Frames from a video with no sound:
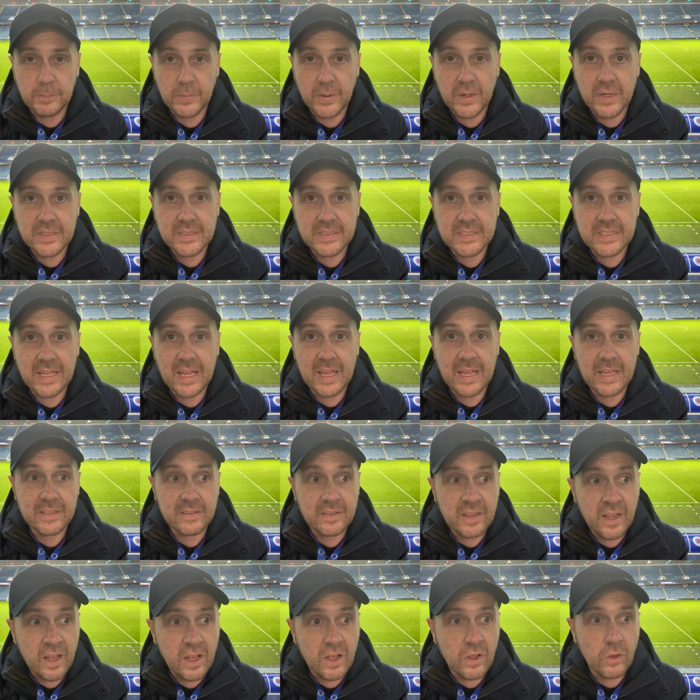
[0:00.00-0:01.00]
But
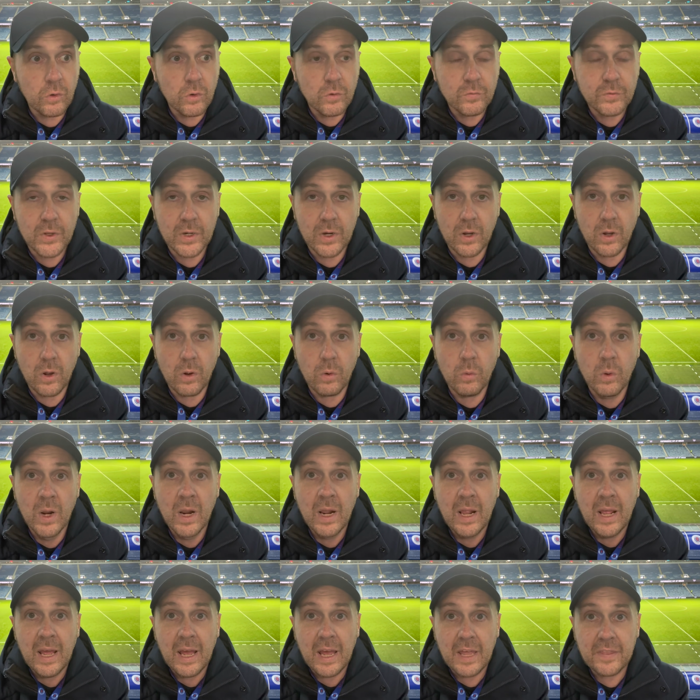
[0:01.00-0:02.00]
overall,
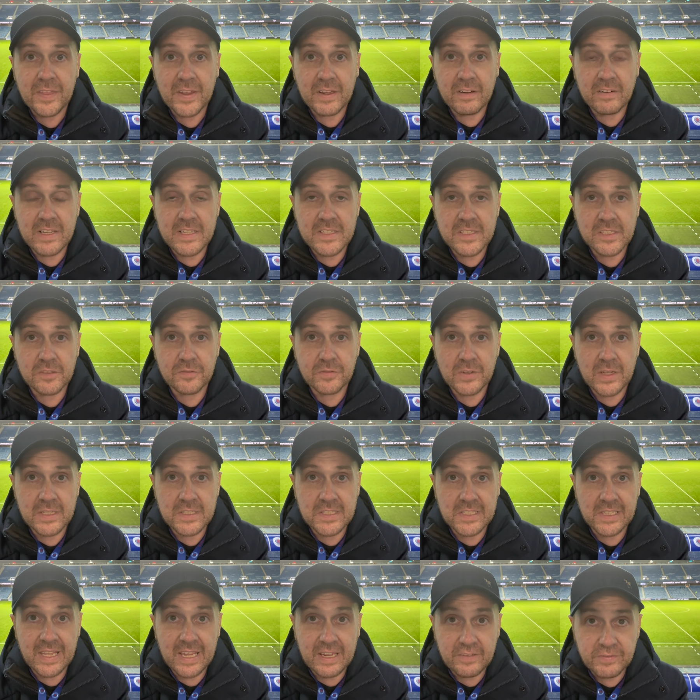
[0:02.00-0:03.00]
I think Rangers
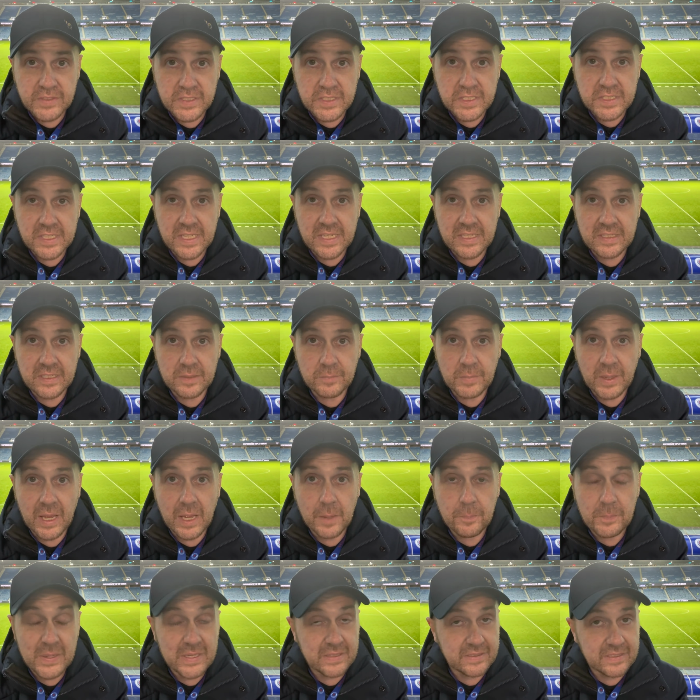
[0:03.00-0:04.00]
fans left the stadium
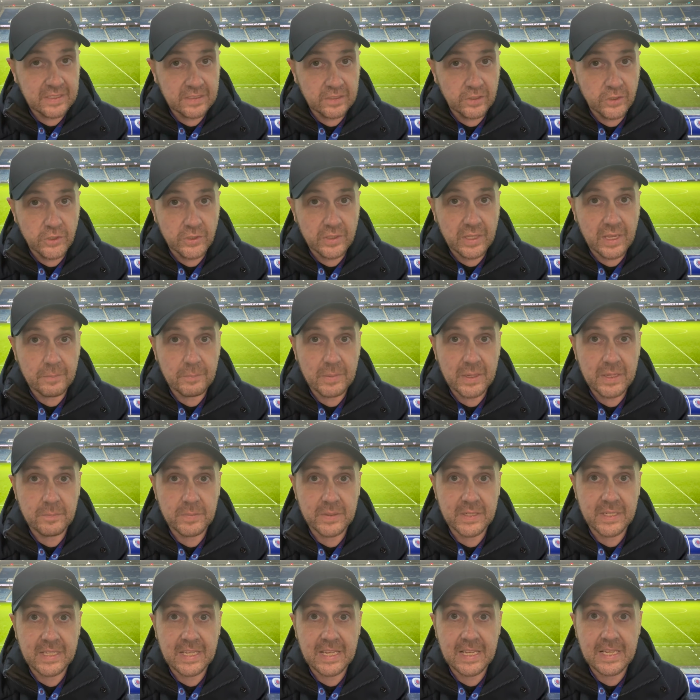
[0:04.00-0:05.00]
happy. It didn't look that might
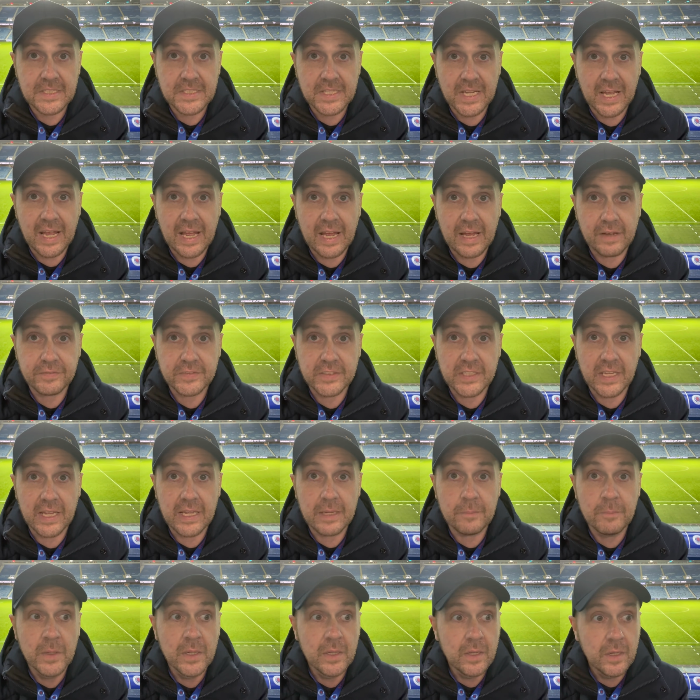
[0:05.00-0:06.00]
be the case at half
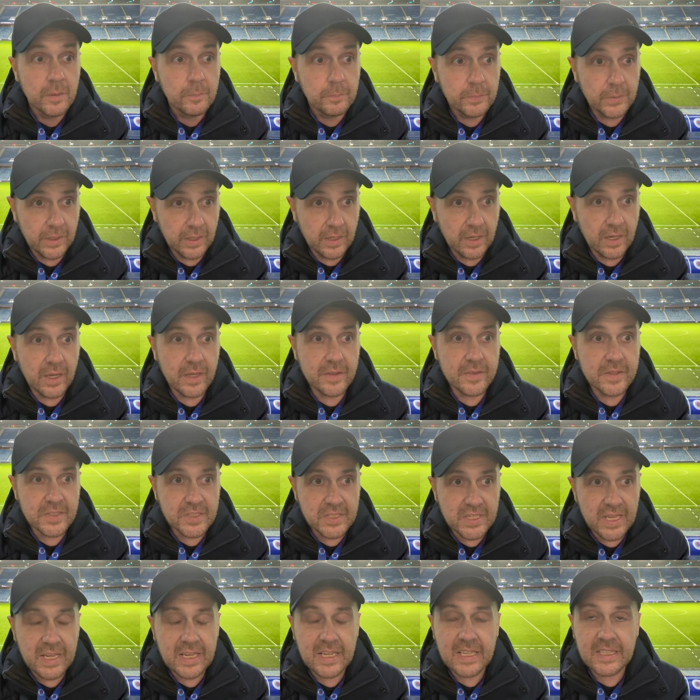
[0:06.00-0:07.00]
time, but the
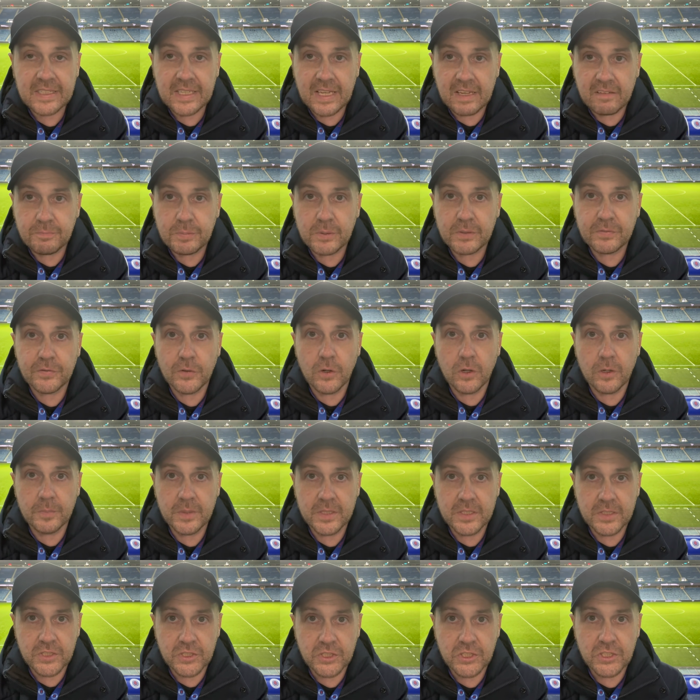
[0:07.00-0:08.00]
second half
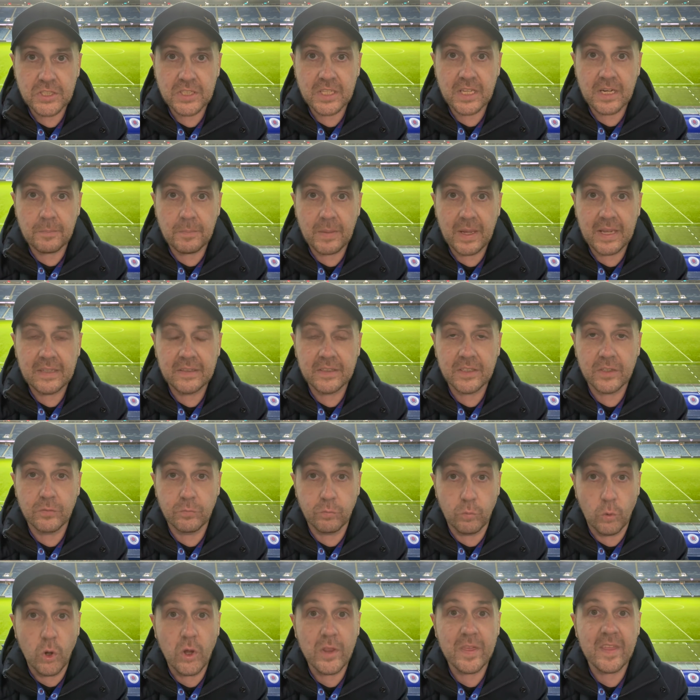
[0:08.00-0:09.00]
performance, just a reminder of
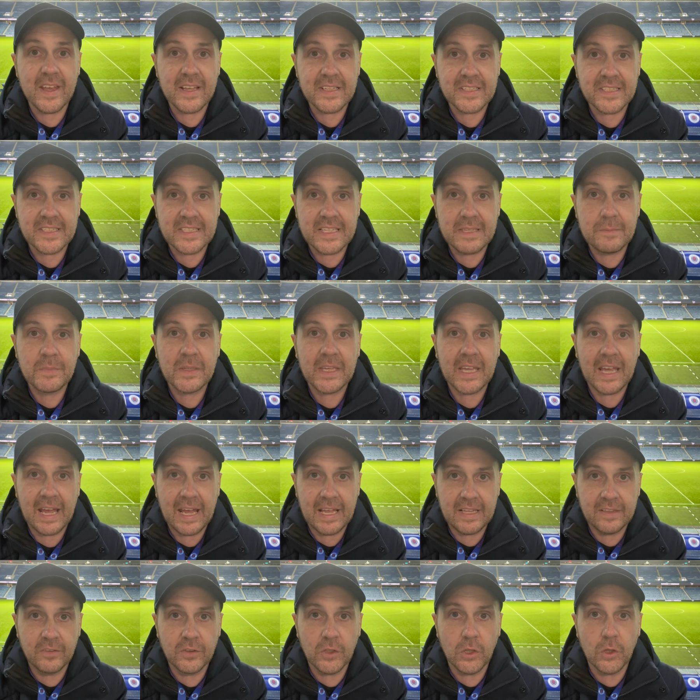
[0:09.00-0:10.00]
what this team
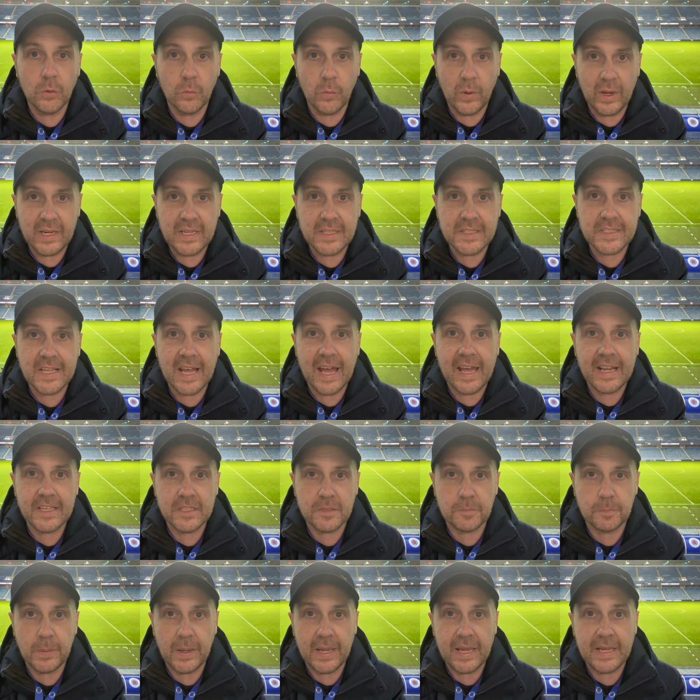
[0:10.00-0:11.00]
can do when it's at
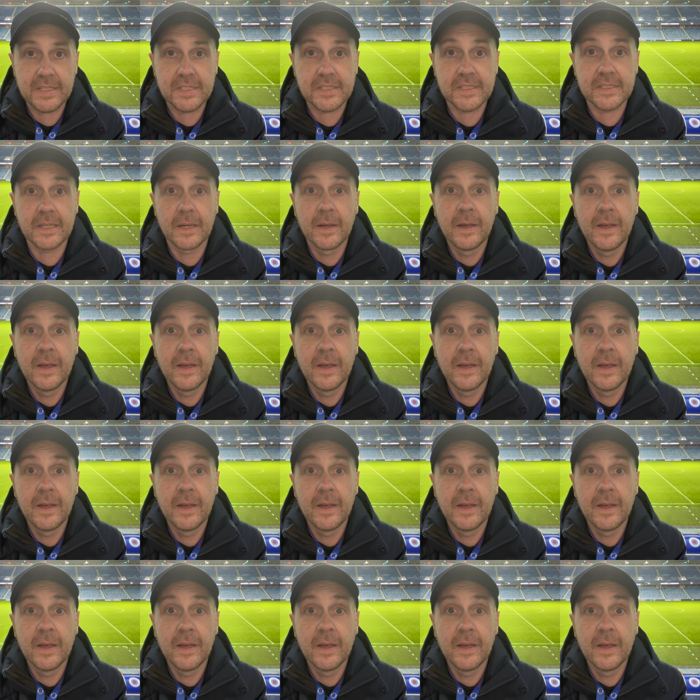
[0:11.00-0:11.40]
its best.